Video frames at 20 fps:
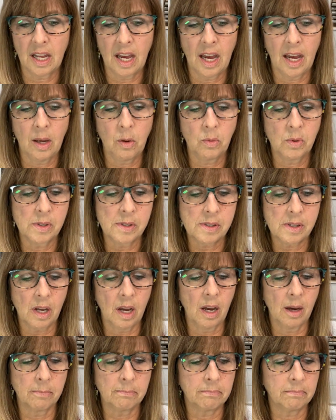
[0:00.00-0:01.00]
I was
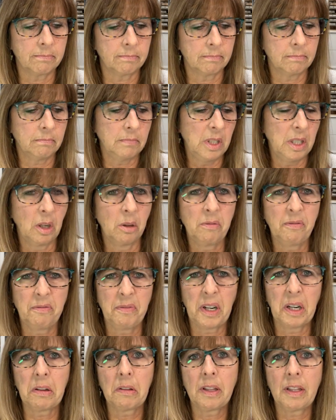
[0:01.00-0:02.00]
up, you know,
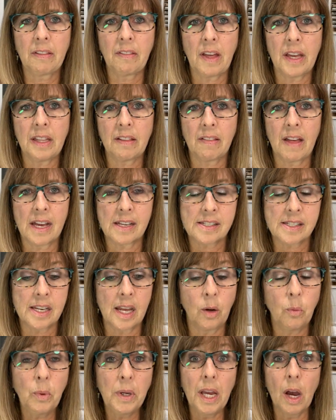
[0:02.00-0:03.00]
fairly late last
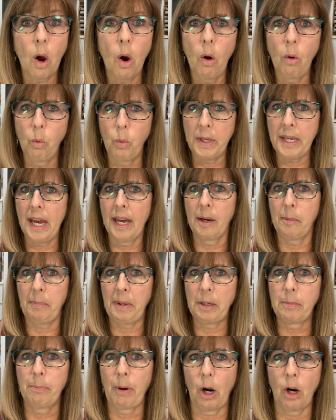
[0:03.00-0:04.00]
night. We had a
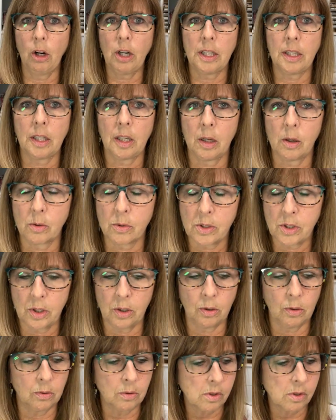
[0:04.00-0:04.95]
big party to go to.